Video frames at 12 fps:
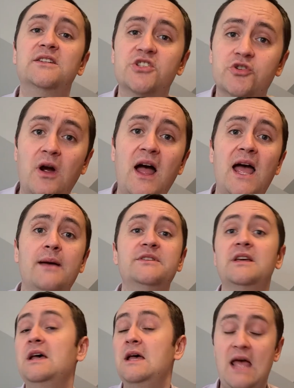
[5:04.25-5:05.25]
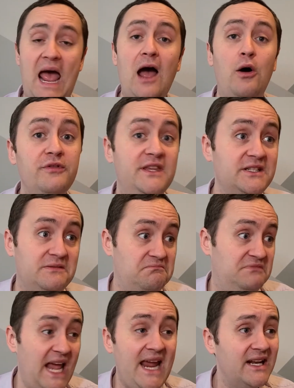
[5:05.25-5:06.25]
describes how this
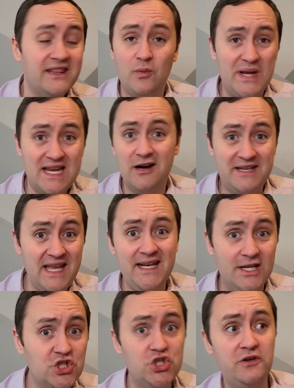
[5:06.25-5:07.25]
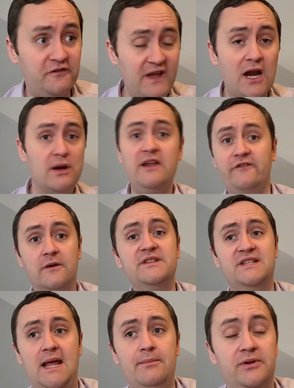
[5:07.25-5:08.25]
data that we are getting should vary from
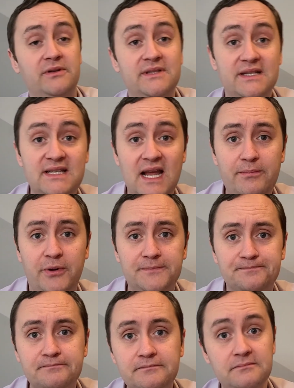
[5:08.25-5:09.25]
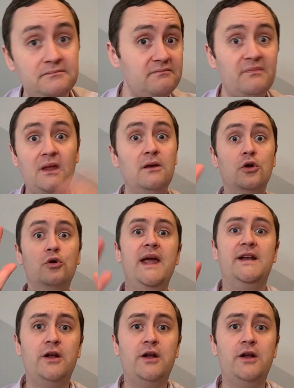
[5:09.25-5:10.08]
sample to sample. Great.